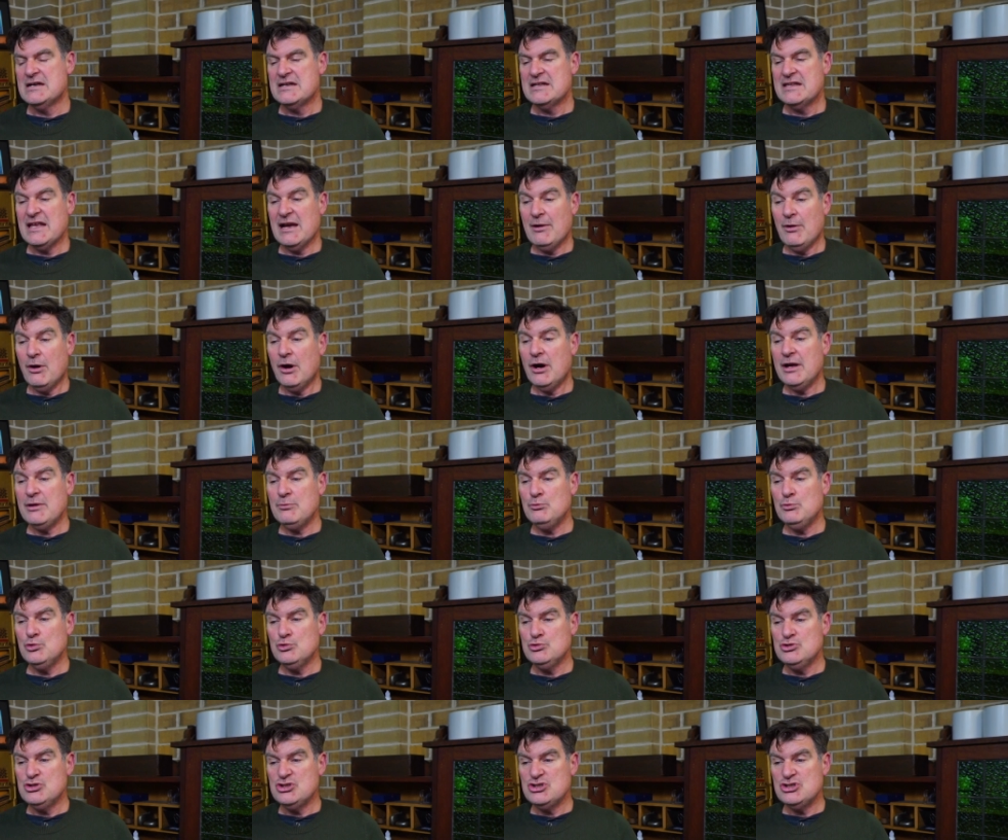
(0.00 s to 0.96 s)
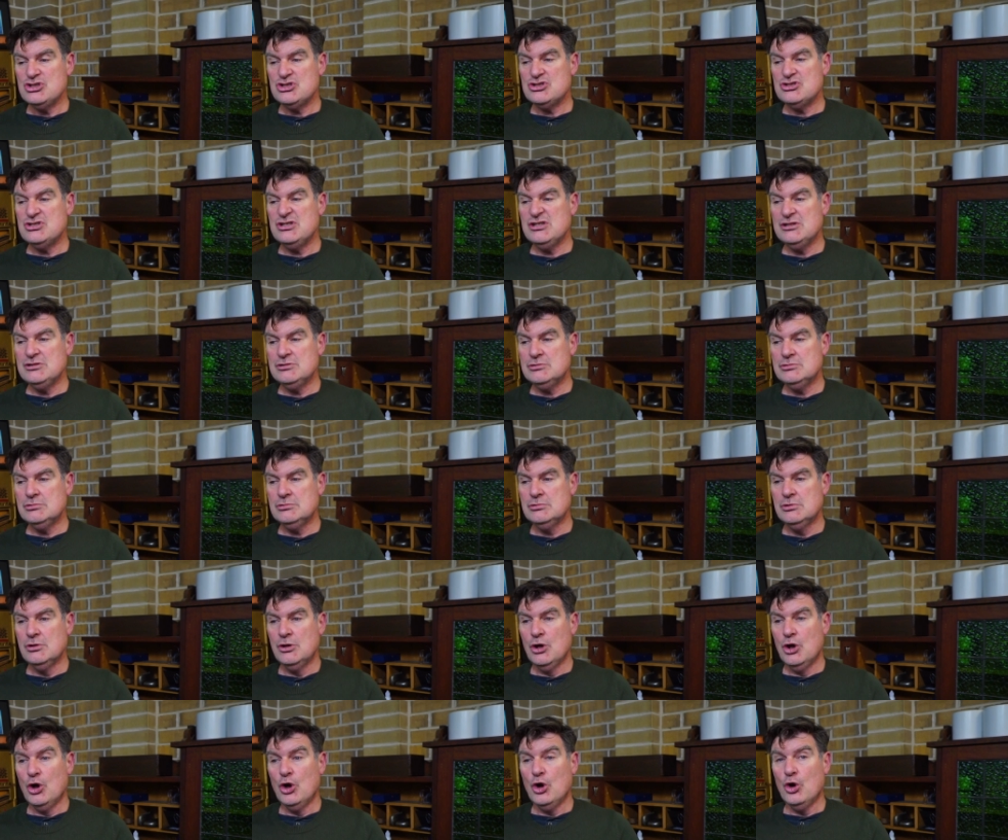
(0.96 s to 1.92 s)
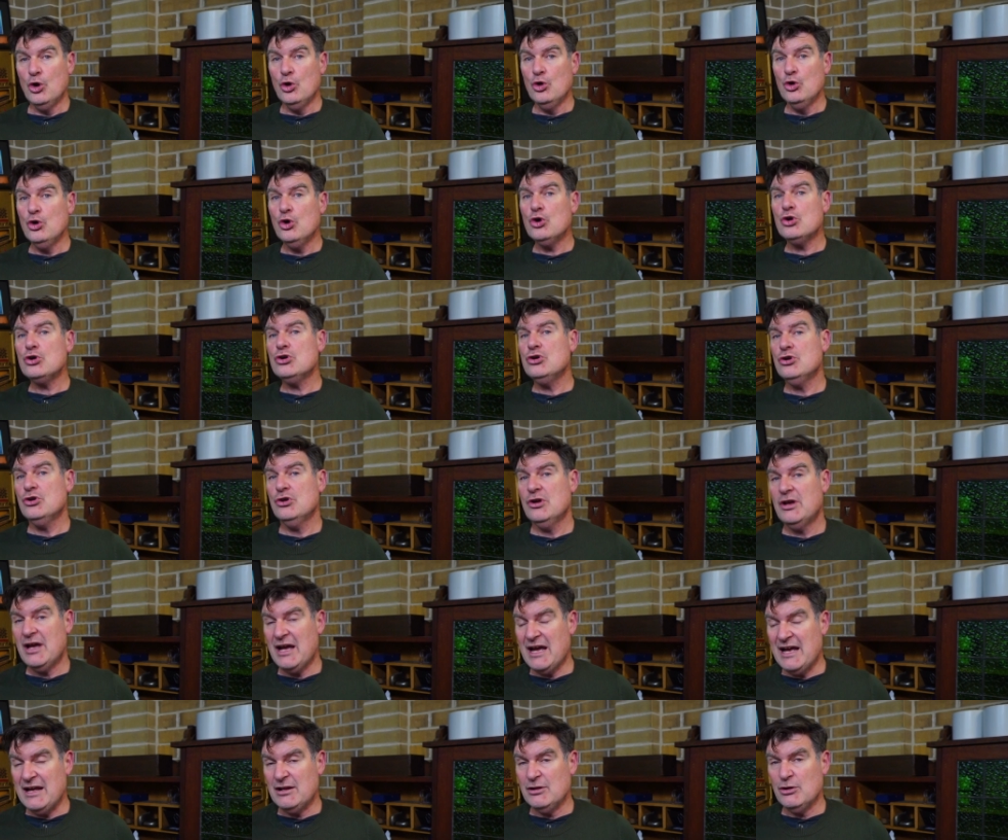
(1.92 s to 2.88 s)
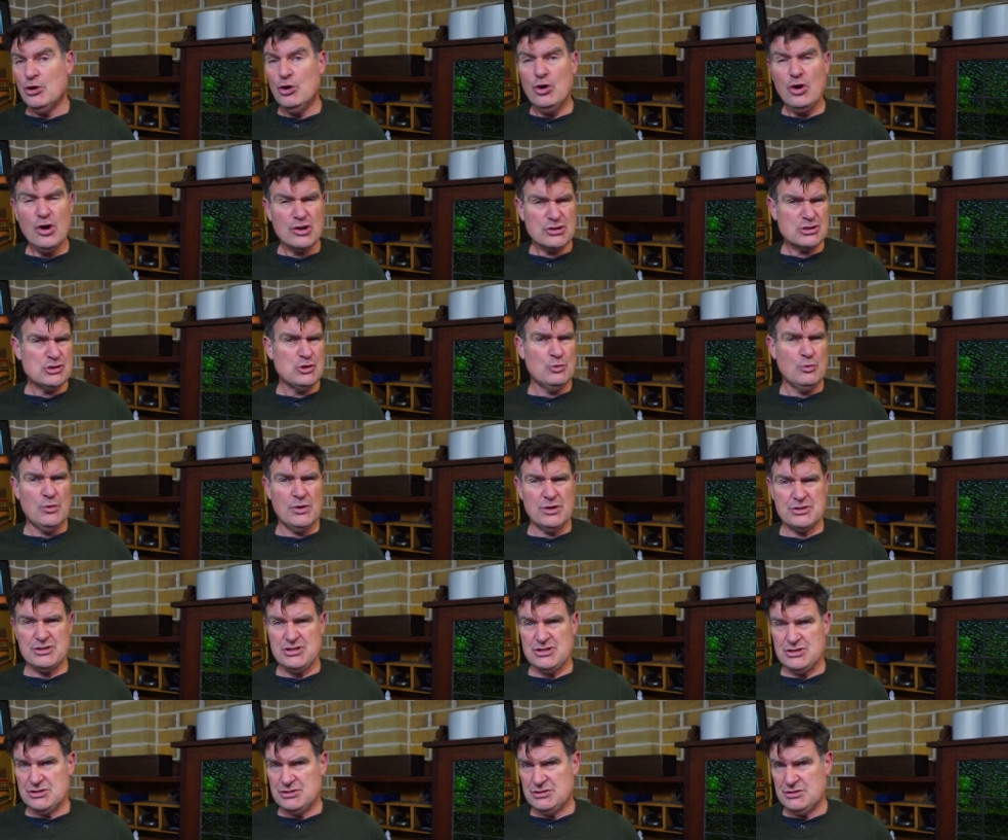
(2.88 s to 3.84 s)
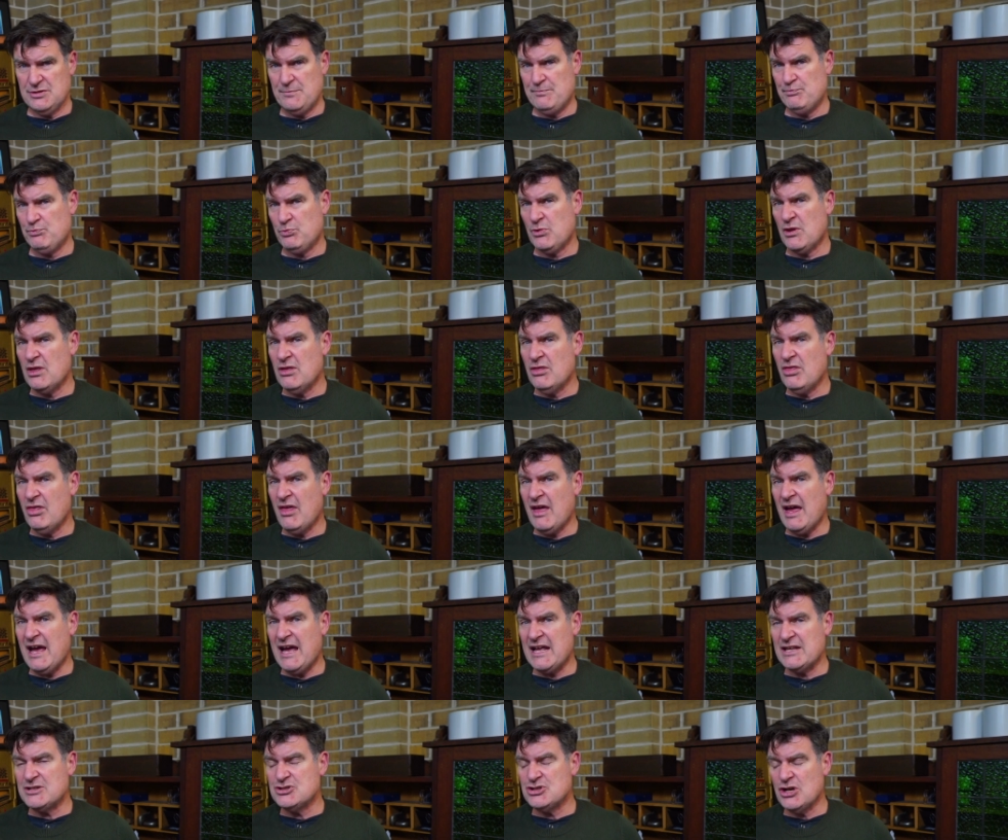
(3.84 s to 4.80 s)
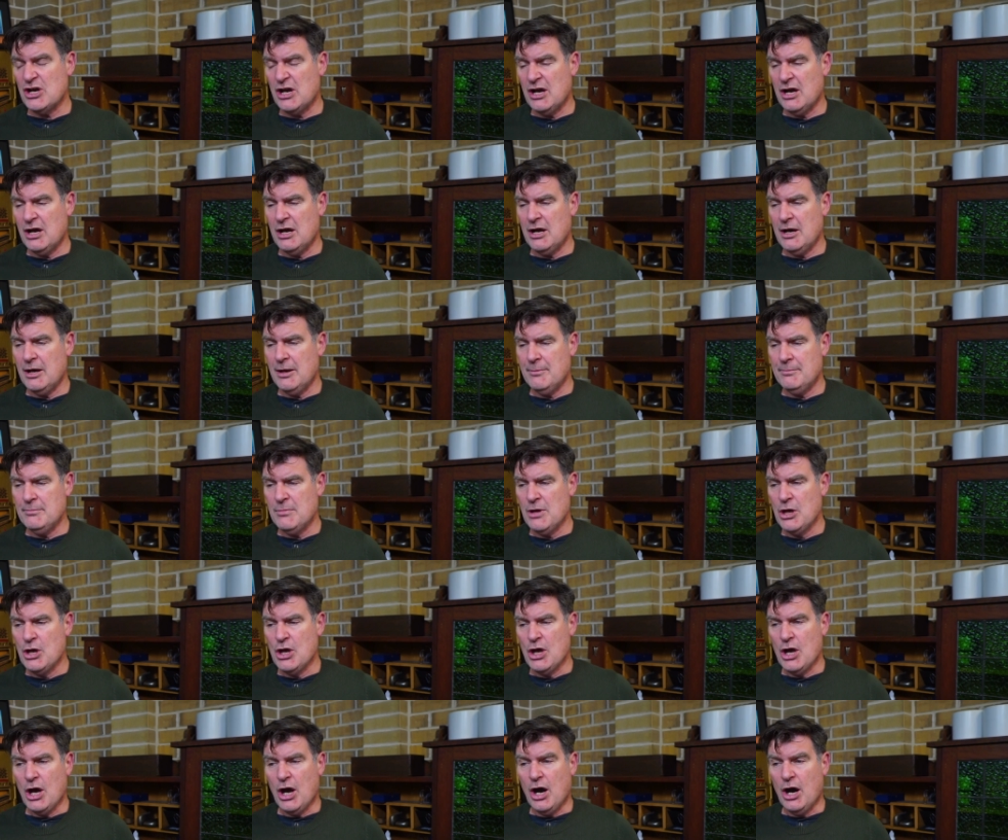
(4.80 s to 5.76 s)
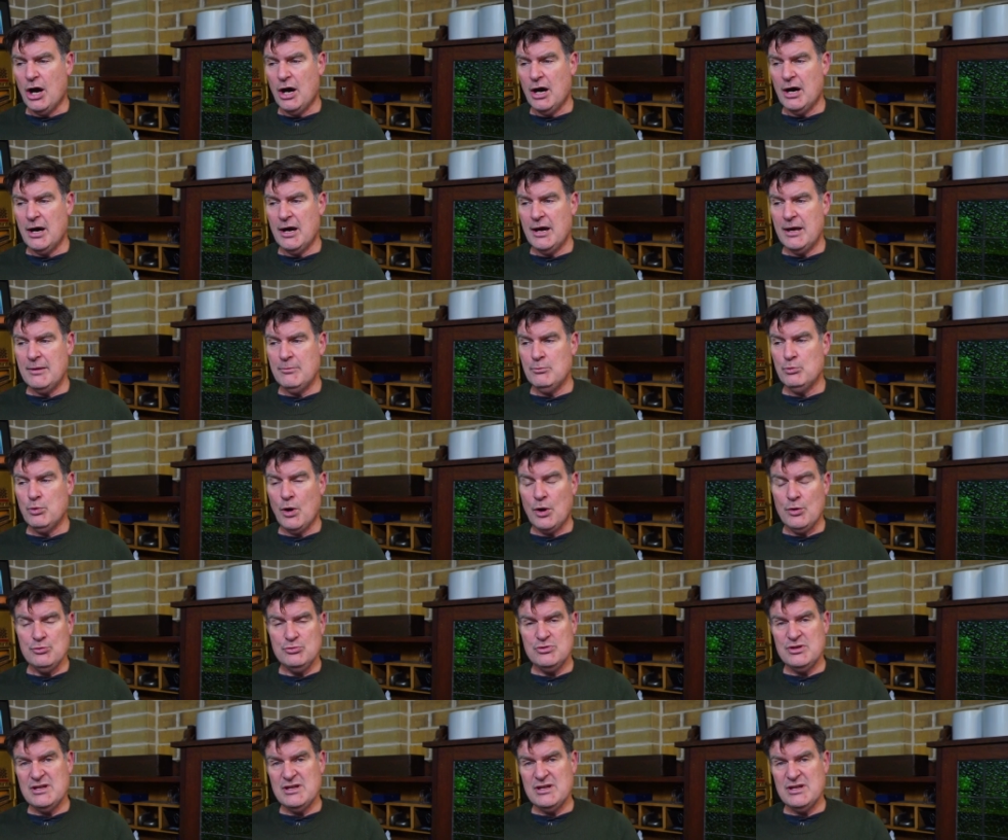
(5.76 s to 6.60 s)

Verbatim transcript: Now I would still look at lots of watches that um, I won't